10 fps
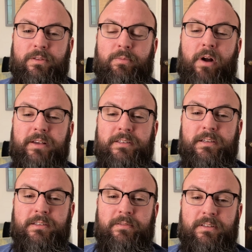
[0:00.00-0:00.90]

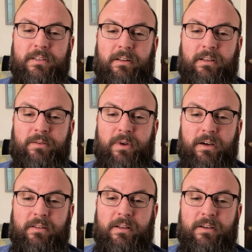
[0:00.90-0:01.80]
process of installing
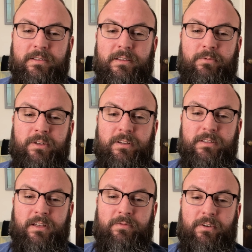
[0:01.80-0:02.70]
Parallels in Windows
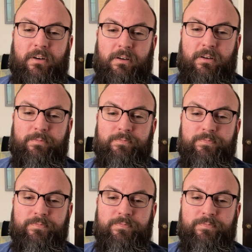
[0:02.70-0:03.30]
10 for ARM.